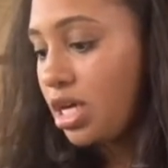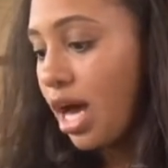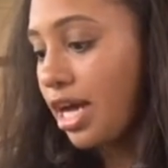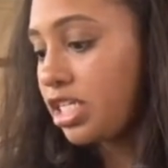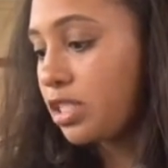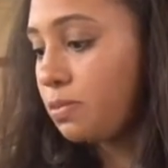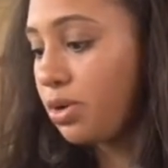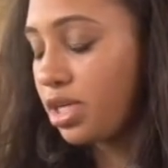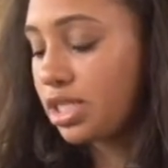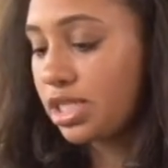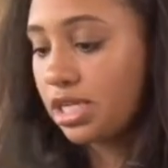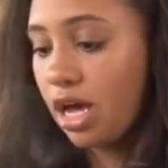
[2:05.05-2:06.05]
I just put
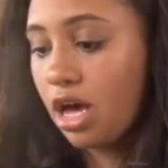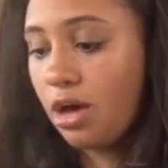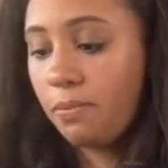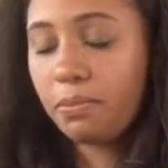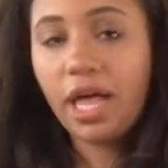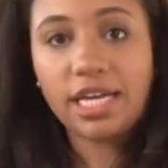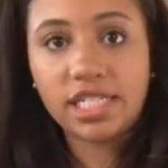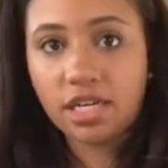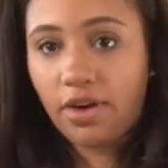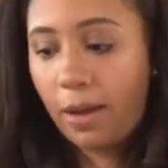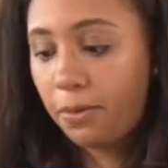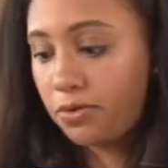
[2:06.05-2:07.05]
some plastic
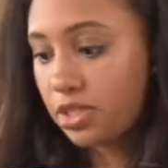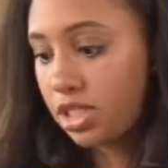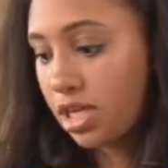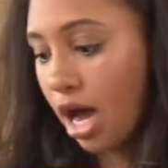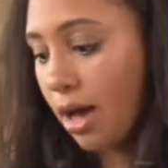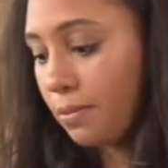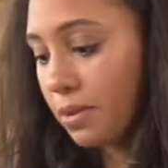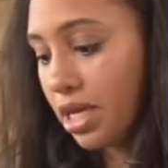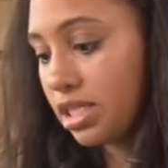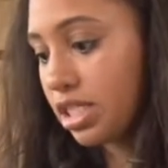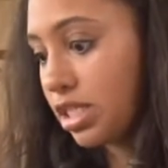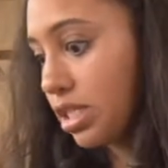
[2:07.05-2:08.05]
wrap over the top
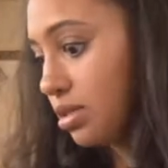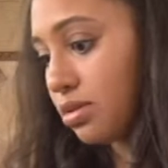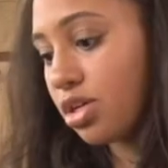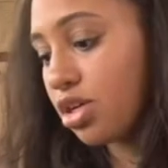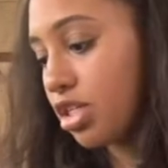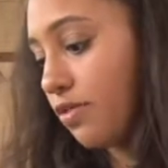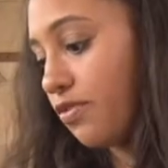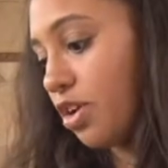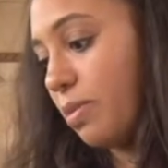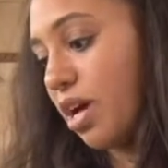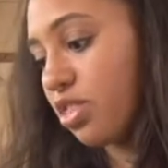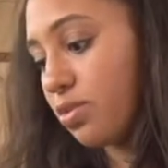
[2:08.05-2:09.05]
and just cooked it for
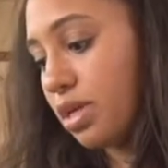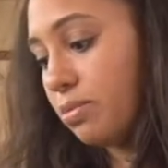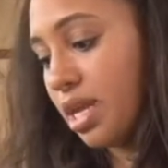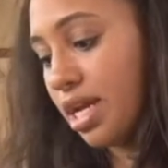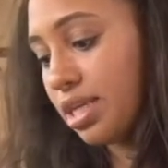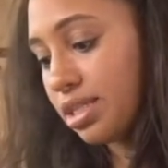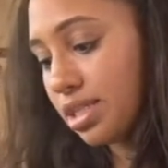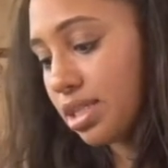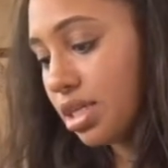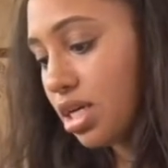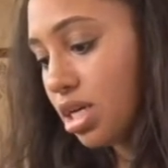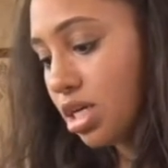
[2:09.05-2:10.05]
about 3 minutes.
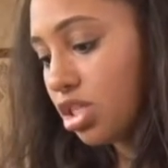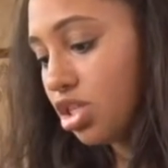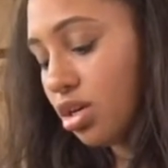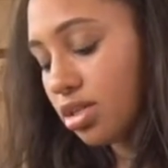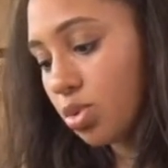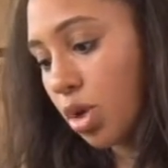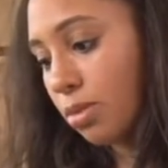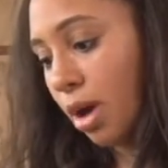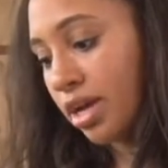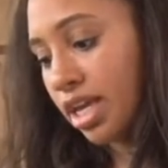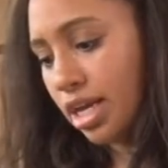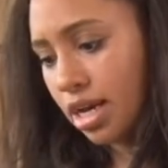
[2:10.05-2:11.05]
So you don't have to worry
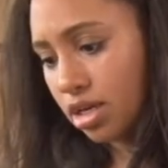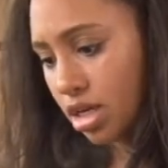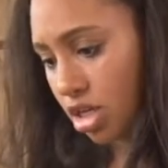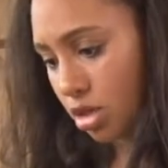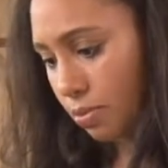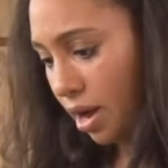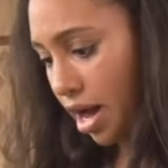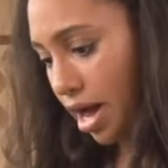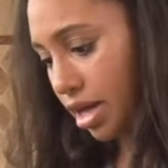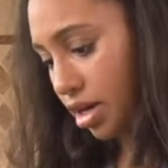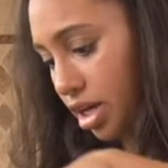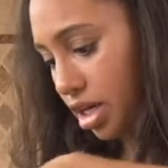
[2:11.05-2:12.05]
about getting out another
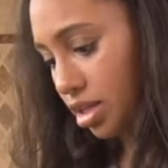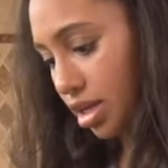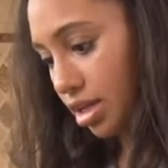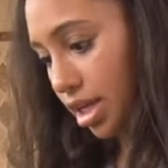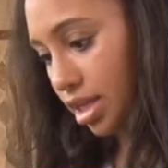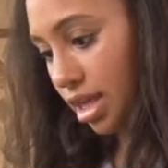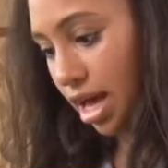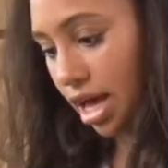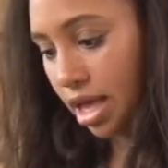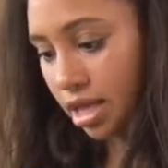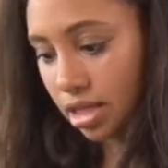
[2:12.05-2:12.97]
pot or anything like that.